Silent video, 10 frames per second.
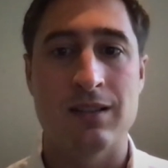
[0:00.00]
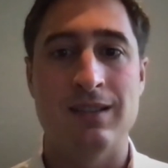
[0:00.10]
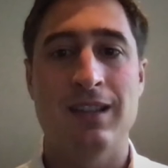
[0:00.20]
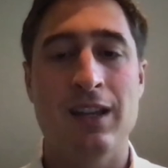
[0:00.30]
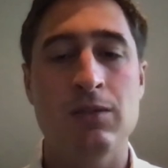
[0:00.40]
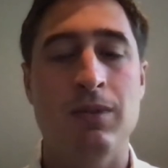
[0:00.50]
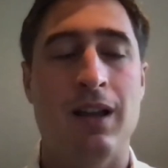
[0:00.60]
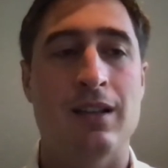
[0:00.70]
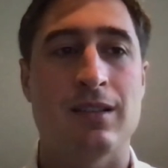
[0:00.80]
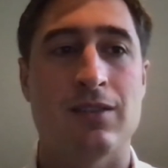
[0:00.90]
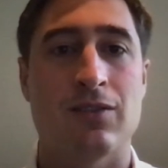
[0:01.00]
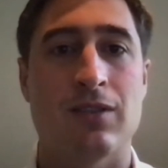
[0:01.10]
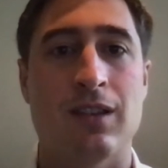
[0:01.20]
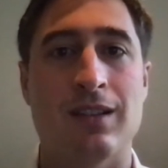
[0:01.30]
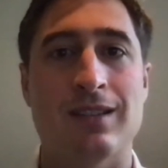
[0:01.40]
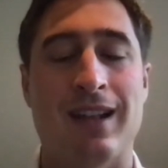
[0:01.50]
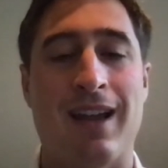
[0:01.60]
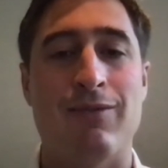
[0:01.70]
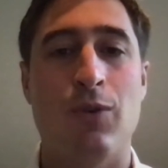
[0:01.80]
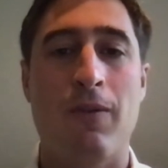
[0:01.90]
Intangible assets are things that
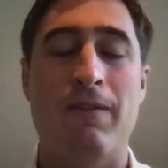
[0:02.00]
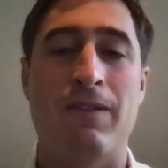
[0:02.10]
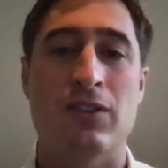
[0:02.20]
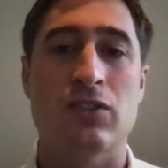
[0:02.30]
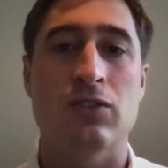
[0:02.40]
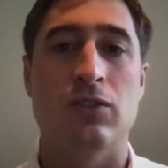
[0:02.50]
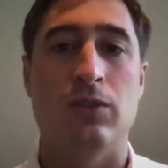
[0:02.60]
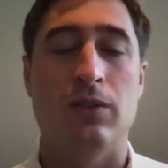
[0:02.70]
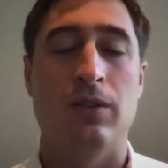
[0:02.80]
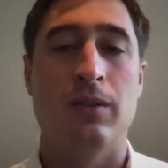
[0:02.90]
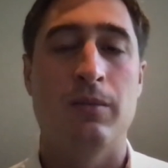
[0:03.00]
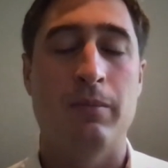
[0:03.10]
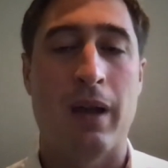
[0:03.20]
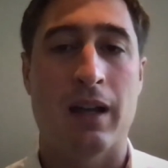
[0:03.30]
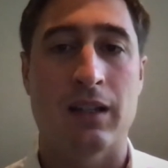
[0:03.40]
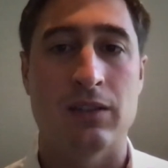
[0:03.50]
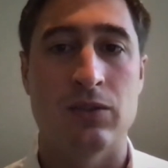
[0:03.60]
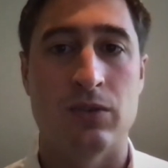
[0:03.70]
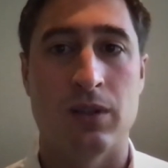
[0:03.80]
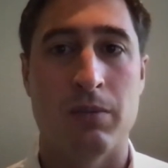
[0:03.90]
have no physical backing
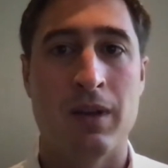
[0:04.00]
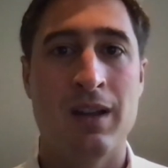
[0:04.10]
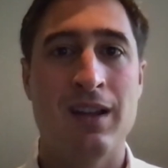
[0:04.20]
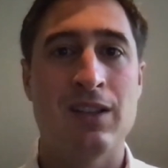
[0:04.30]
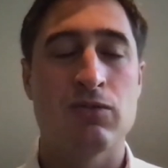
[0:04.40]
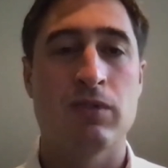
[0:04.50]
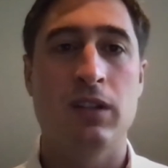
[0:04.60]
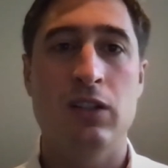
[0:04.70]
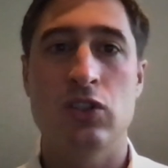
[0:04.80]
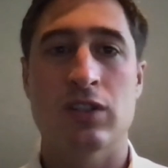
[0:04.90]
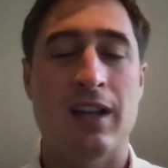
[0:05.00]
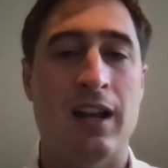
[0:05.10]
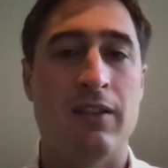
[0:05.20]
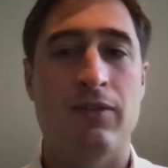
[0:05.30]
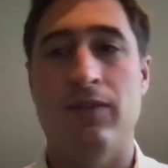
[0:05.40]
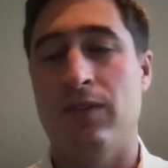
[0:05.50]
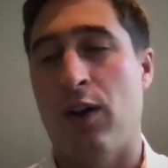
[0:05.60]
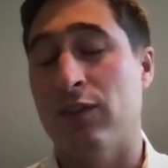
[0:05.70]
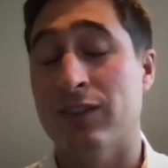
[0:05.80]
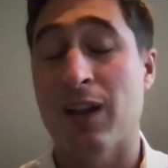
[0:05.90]
to them. It's really just kind of,
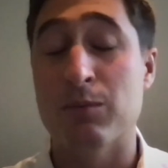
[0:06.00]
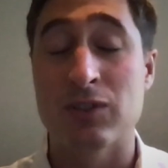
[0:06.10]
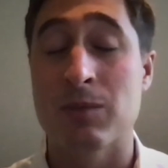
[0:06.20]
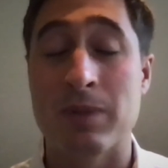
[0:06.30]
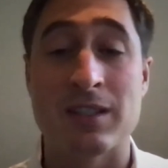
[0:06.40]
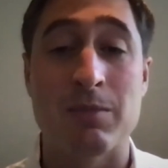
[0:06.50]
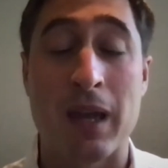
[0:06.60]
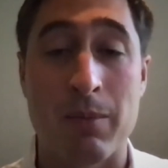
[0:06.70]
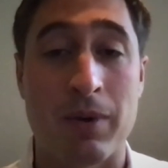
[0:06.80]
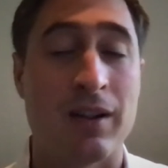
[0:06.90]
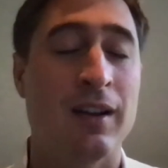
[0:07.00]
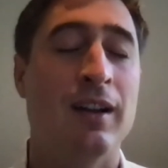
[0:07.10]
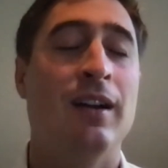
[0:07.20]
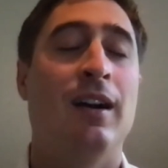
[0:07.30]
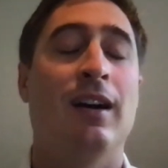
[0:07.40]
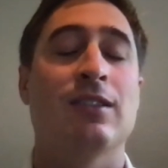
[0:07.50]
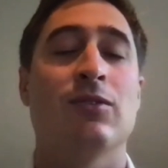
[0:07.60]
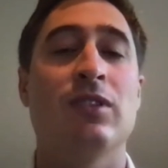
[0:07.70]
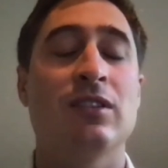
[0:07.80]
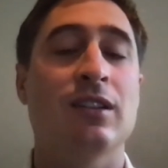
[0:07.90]
oftentimes it's a piece of paper. So
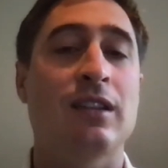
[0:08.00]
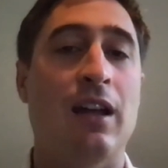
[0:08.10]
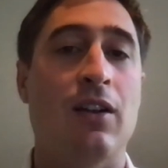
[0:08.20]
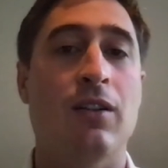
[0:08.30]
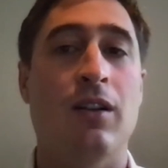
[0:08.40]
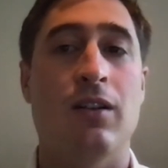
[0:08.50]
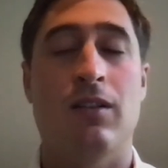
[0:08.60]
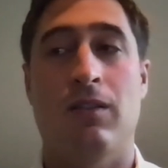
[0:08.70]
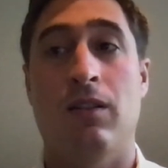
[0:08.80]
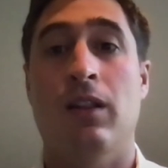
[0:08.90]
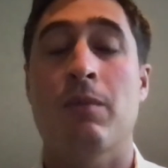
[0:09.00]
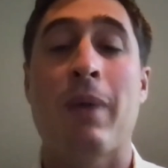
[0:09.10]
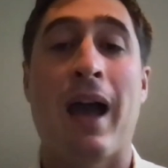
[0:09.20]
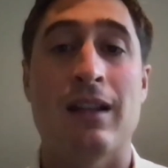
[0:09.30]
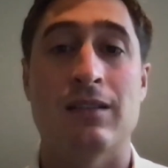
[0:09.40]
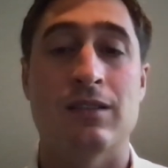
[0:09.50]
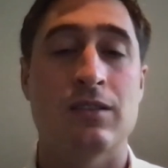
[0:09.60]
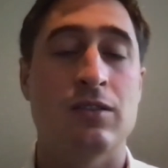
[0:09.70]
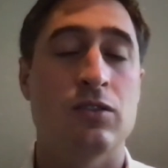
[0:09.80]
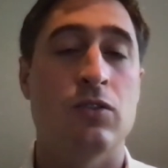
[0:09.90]
things like that are like
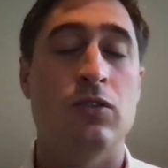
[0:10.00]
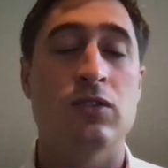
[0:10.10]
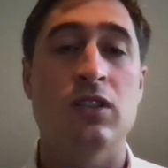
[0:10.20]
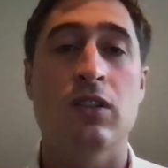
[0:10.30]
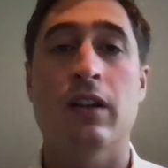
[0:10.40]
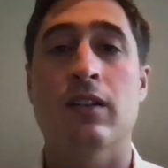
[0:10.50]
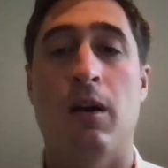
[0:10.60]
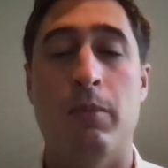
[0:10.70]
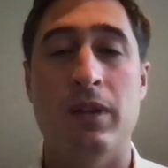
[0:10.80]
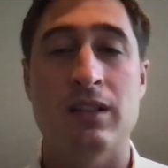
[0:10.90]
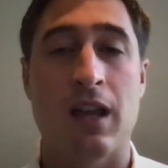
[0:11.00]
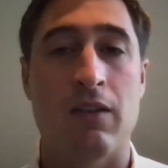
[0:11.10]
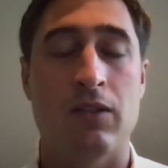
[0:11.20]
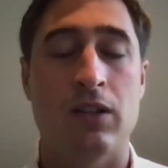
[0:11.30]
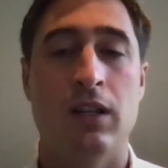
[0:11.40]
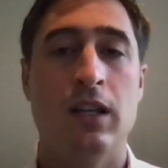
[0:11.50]
patents. So you'll see a lot of companies have it.